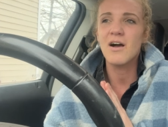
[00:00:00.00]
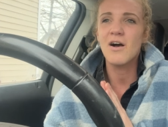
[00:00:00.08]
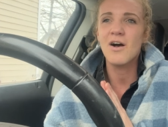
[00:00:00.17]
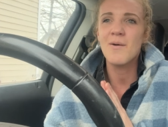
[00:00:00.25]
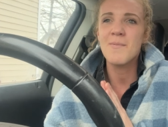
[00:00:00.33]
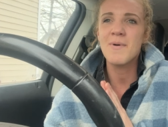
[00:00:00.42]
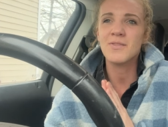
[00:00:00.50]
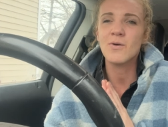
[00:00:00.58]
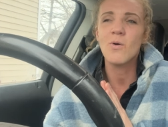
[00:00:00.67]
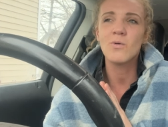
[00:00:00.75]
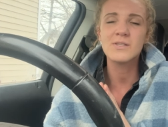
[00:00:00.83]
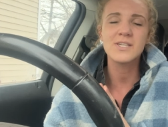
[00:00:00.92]
um, about the
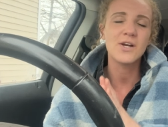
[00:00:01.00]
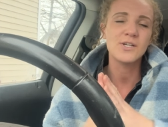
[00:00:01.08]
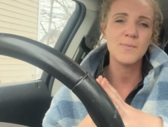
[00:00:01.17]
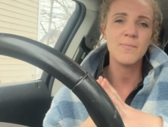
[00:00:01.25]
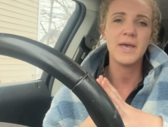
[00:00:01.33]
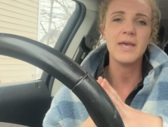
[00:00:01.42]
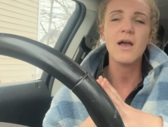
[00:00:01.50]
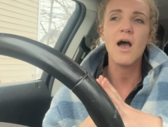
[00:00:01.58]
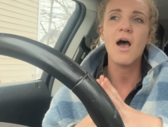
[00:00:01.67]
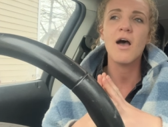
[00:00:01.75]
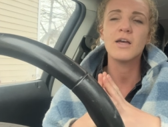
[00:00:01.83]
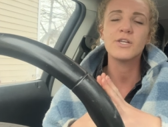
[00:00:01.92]
whole entire debate
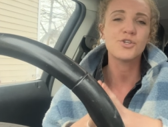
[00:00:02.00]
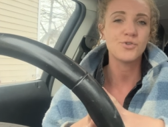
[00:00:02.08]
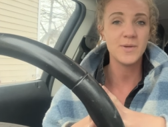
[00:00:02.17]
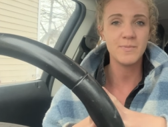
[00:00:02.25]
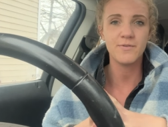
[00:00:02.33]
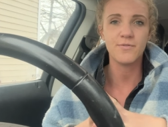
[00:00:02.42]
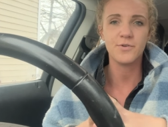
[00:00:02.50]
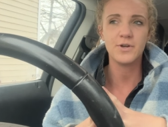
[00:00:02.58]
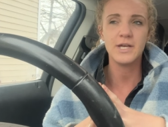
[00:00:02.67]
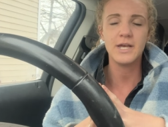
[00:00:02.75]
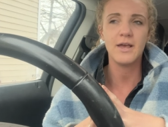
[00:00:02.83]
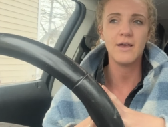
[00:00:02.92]
on
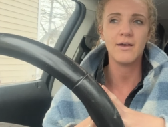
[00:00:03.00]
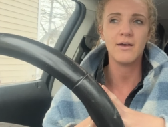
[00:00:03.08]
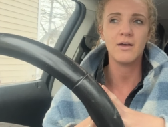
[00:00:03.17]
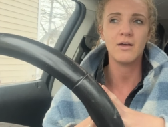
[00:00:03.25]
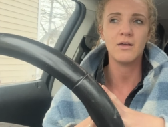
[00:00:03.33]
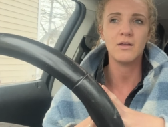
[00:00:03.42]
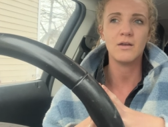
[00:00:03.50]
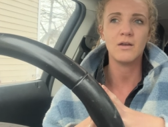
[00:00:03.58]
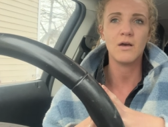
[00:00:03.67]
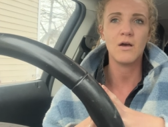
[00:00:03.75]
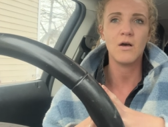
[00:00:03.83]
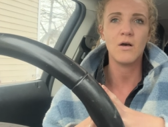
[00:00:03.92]
treatment-free
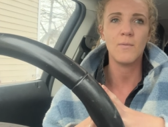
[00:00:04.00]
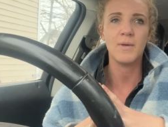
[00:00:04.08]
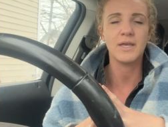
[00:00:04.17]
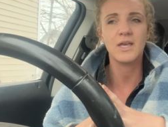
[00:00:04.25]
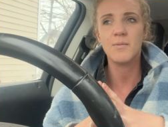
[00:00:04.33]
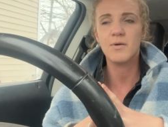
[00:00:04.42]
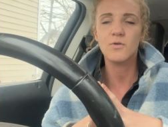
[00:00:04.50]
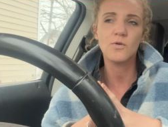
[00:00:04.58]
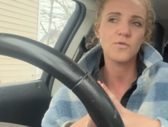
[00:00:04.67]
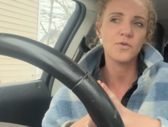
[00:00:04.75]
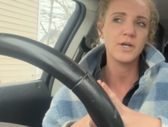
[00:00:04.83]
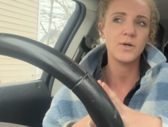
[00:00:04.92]
and um, like
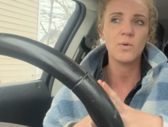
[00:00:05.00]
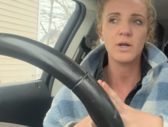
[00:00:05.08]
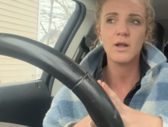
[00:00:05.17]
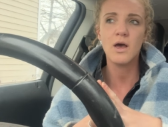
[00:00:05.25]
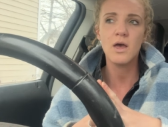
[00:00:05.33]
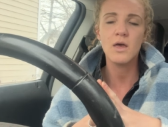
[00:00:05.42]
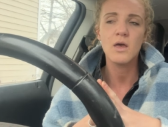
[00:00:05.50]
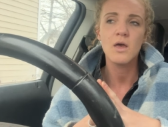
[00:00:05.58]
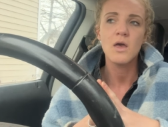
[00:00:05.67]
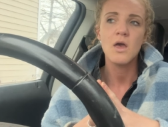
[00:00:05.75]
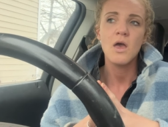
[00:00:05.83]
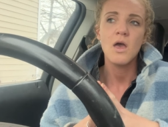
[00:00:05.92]
chemical-free and whatnot.
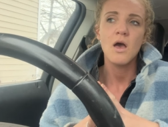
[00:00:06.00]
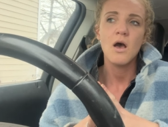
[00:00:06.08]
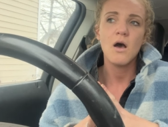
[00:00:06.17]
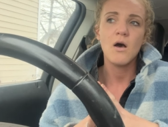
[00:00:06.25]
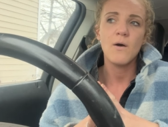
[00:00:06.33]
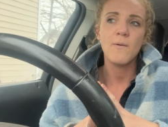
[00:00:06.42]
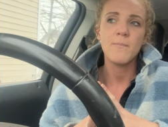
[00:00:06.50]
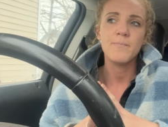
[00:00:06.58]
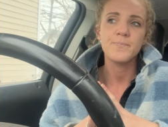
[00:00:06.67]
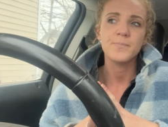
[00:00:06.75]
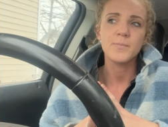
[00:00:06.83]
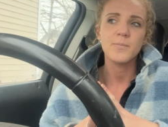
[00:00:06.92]
Um,